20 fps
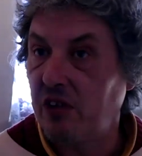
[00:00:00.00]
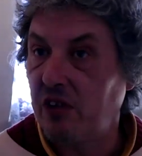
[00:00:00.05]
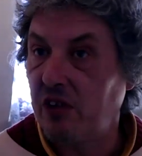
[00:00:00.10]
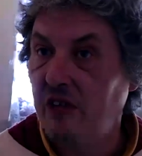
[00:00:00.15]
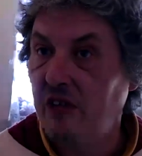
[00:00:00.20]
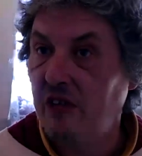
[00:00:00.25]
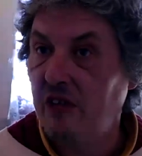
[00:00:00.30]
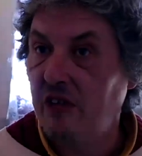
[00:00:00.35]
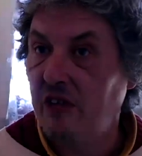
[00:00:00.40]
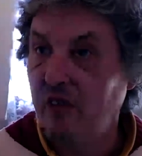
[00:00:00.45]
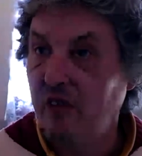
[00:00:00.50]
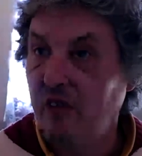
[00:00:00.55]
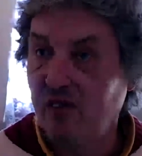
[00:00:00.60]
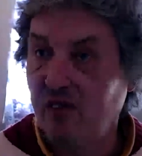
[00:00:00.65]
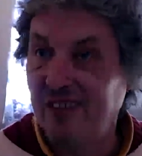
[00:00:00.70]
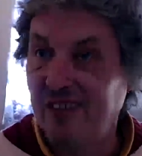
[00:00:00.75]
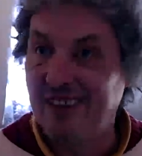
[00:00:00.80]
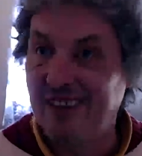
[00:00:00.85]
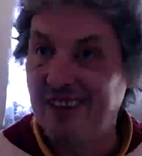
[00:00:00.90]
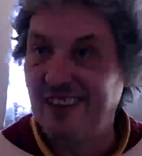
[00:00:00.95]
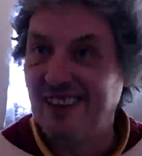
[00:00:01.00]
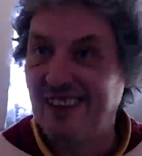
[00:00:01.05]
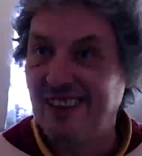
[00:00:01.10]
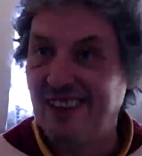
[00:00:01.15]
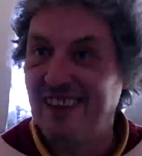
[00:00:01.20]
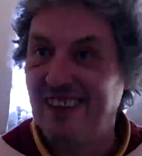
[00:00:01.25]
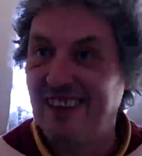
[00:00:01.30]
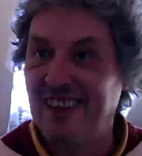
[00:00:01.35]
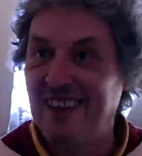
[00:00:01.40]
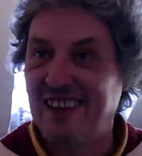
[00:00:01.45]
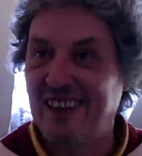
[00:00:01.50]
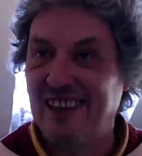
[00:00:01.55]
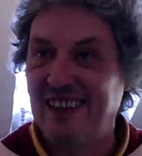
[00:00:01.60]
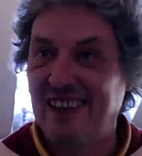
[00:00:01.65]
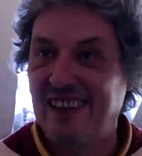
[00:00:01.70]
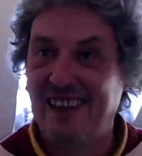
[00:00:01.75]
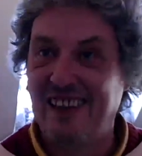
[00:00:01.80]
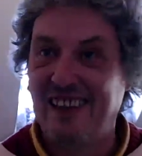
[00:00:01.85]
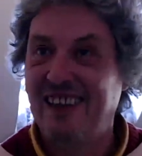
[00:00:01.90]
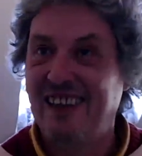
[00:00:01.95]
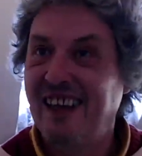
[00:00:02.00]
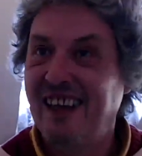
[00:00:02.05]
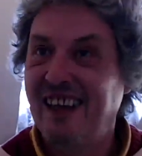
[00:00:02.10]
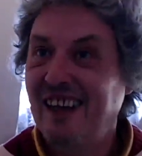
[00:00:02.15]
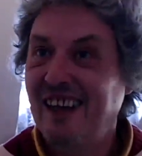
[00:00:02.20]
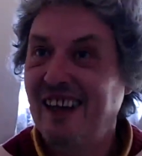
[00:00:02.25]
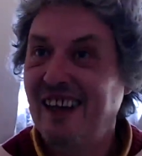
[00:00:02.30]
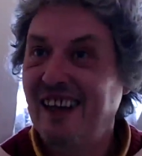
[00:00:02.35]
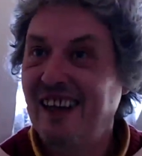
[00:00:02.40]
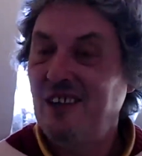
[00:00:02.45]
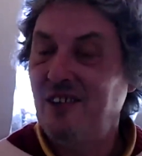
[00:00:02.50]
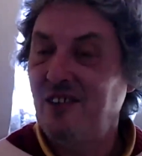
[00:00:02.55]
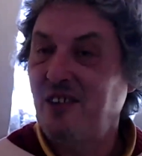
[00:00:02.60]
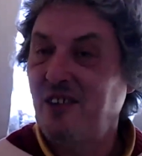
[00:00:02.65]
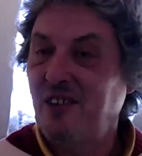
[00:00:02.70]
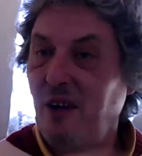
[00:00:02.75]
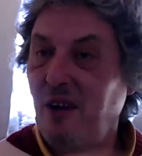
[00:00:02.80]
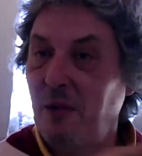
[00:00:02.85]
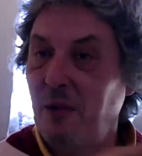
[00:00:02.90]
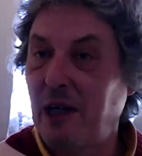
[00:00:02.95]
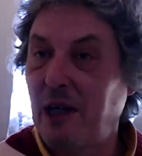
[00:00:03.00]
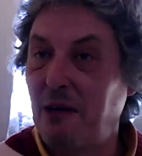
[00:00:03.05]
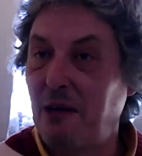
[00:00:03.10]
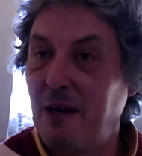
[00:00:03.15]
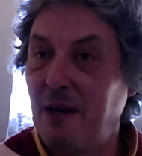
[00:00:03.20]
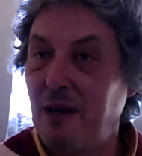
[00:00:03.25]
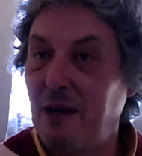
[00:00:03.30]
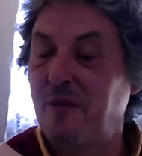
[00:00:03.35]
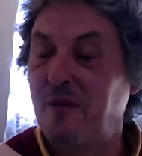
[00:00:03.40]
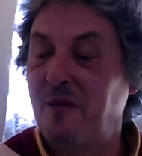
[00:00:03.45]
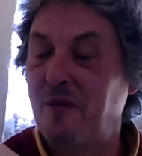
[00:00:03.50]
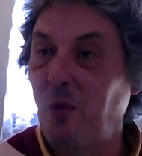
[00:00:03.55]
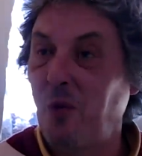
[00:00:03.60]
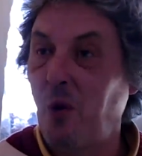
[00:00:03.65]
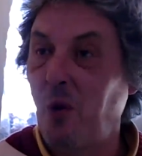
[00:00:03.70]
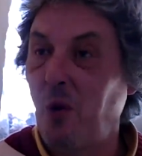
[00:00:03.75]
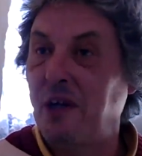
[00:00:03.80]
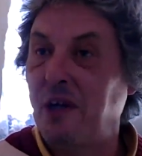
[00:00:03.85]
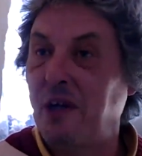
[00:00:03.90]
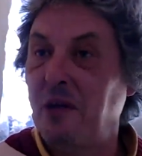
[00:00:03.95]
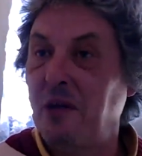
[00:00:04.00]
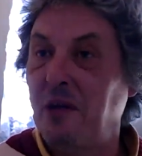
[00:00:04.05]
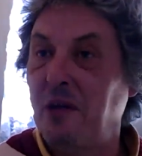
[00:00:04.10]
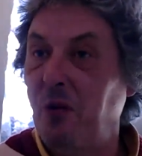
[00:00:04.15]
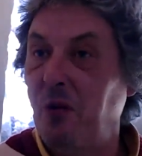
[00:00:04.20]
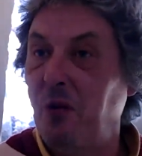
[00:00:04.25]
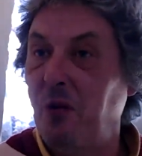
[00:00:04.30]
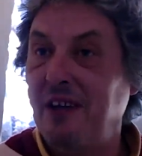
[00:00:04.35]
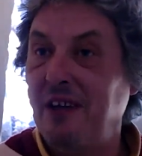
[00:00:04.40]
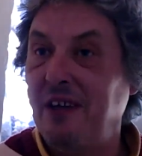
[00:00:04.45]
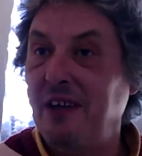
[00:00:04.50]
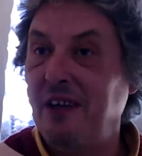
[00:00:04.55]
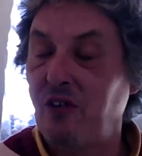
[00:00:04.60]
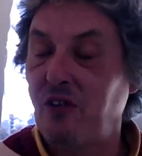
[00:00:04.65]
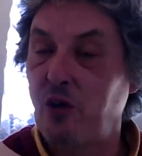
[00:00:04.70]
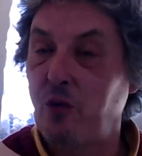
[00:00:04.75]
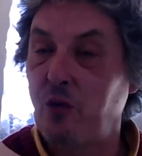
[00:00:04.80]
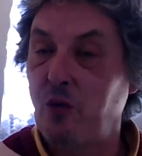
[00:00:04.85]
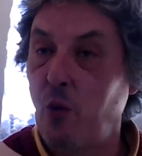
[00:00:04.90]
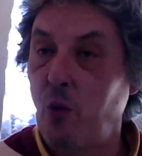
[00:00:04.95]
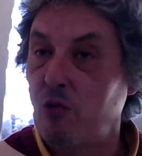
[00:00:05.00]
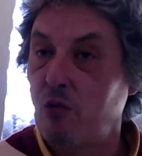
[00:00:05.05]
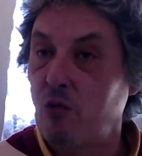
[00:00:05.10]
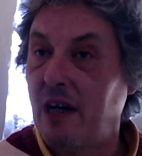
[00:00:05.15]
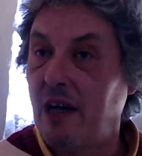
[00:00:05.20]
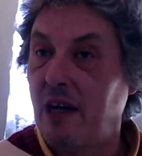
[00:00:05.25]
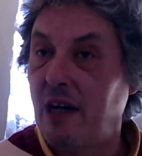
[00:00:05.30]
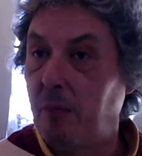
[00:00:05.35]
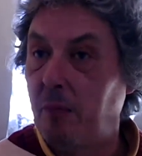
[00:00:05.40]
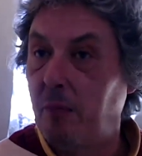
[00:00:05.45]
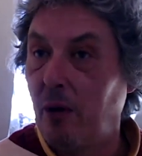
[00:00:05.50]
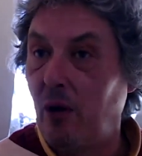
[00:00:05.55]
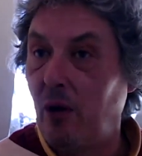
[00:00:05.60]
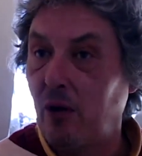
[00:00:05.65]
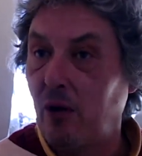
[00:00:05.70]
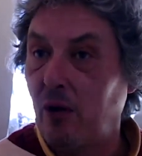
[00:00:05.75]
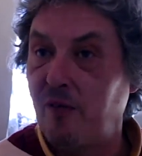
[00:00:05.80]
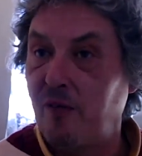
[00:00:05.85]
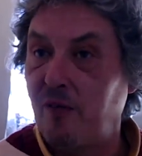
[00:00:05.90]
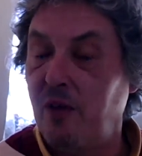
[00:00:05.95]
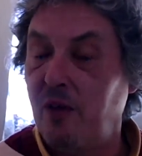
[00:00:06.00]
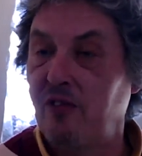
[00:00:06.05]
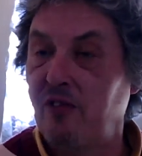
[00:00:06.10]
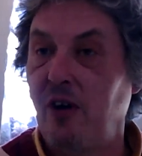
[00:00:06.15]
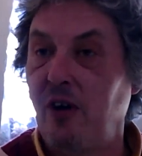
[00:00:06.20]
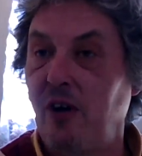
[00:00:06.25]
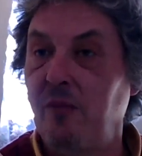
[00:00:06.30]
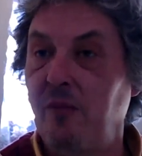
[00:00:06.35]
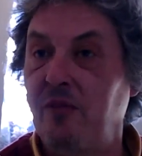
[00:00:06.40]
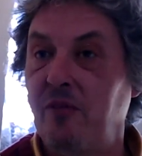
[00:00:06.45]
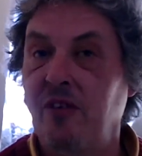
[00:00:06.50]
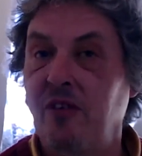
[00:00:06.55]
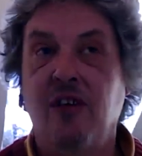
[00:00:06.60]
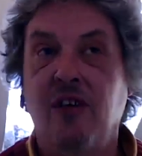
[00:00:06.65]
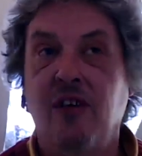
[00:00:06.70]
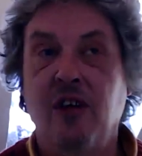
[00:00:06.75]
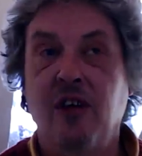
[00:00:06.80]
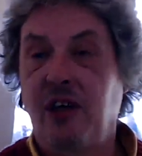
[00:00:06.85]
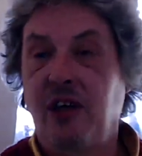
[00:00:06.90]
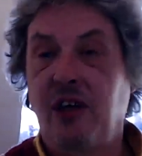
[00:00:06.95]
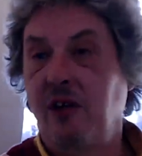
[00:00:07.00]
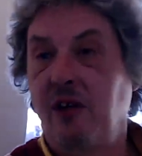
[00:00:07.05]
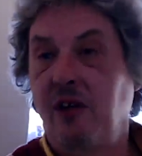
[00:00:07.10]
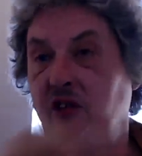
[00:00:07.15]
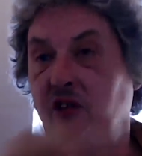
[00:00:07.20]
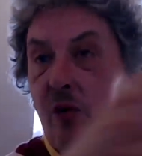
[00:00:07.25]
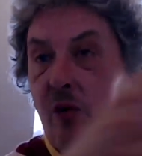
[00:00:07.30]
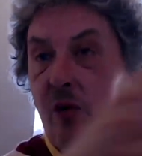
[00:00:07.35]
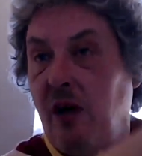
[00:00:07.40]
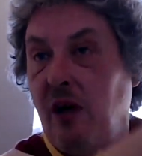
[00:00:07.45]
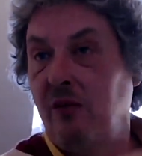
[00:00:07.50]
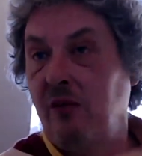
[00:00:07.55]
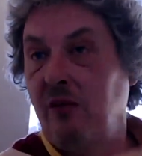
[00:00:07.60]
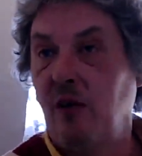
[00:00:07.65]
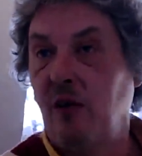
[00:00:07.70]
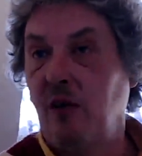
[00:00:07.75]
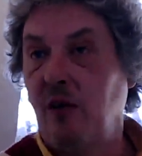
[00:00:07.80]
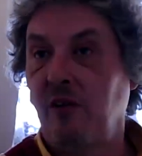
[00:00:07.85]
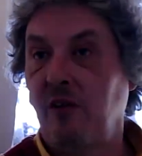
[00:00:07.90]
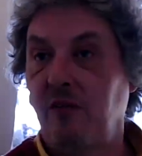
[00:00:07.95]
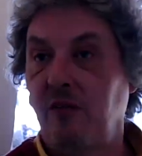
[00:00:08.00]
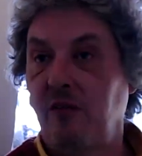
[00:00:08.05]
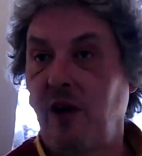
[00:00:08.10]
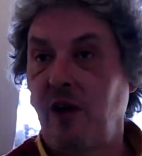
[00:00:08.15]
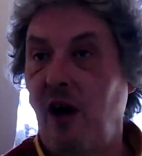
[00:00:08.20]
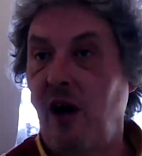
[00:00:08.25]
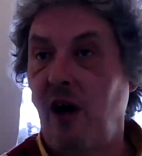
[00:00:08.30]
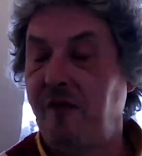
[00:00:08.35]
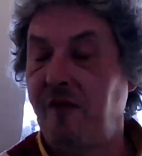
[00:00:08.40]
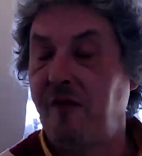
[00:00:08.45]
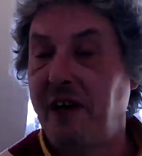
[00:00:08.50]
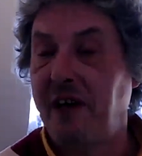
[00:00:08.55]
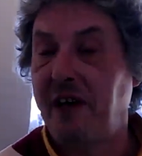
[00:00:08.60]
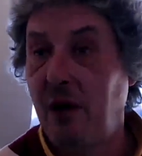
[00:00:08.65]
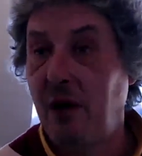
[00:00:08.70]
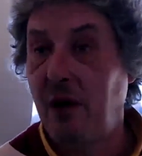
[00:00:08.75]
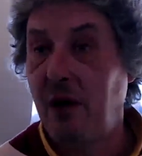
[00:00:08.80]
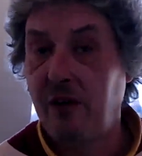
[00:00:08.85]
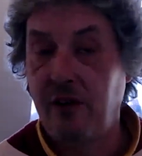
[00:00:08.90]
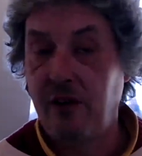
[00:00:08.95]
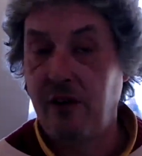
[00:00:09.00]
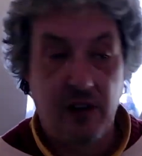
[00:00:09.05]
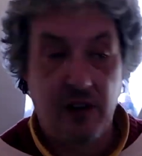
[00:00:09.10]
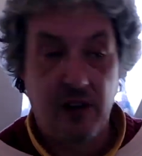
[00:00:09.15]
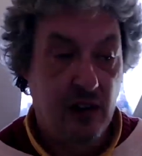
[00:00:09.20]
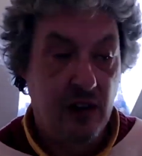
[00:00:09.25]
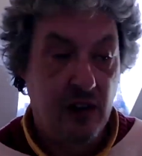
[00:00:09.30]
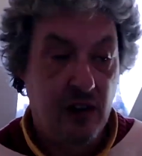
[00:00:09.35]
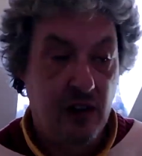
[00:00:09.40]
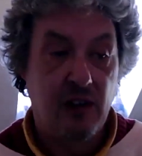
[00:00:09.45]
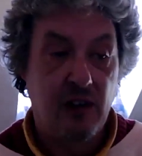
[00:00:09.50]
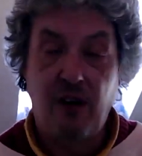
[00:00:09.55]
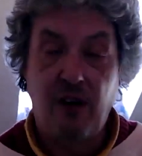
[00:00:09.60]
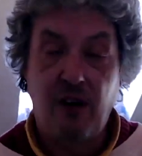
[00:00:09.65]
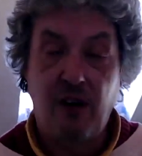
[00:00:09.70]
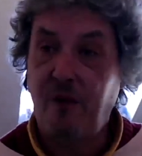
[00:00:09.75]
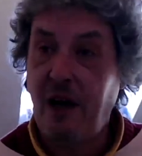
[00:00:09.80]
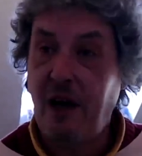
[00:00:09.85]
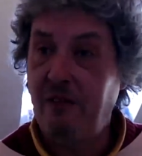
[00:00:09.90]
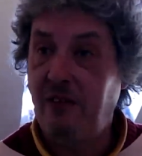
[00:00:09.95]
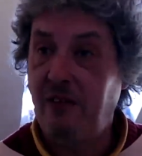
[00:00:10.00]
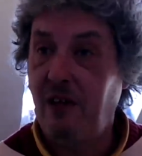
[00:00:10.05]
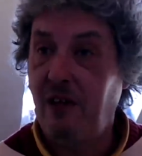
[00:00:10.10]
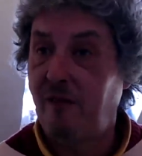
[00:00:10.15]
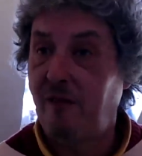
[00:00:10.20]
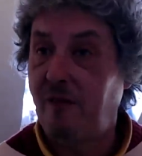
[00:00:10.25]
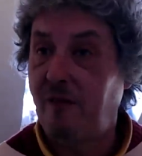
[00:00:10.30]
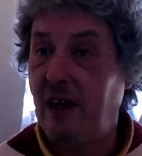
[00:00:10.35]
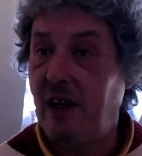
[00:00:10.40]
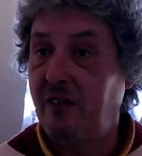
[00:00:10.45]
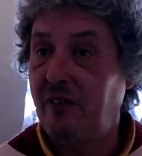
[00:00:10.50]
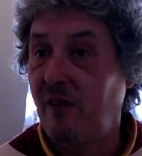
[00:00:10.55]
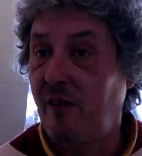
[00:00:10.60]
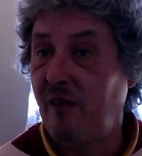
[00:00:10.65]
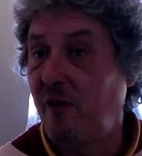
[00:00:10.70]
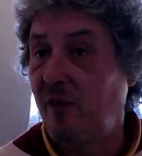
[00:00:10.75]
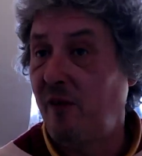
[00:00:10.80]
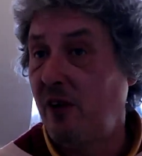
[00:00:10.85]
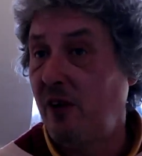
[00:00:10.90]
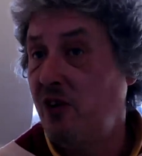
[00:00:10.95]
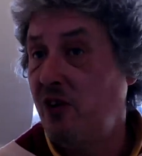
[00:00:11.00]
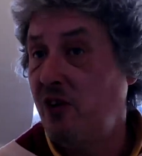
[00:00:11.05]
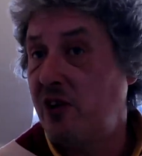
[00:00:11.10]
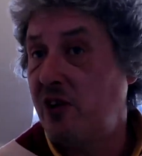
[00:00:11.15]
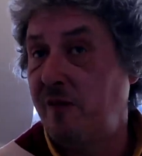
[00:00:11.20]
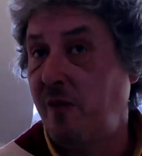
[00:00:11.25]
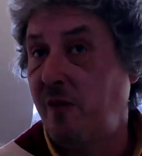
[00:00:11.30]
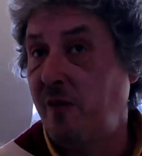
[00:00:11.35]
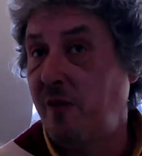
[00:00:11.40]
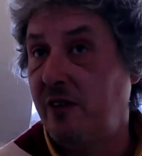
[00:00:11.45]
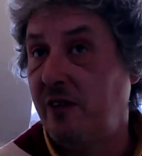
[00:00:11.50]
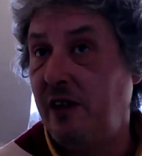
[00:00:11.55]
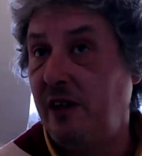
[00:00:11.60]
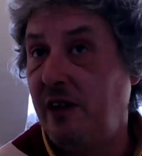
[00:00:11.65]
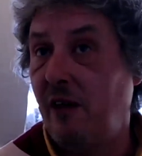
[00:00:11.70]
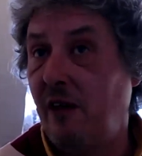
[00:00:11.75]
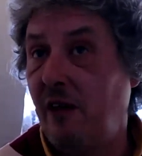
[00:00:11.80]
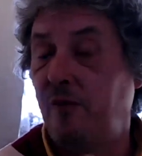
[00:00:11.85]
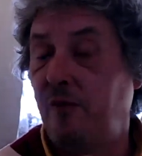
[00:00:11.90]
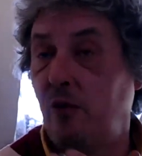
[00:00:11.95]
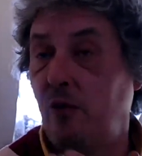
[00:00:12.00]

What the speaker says: You just go around for a walk in the morning, you know, just walk around the block a few times, you know, just, you know, for half an hour. And I usually find enough to last me the day, you know.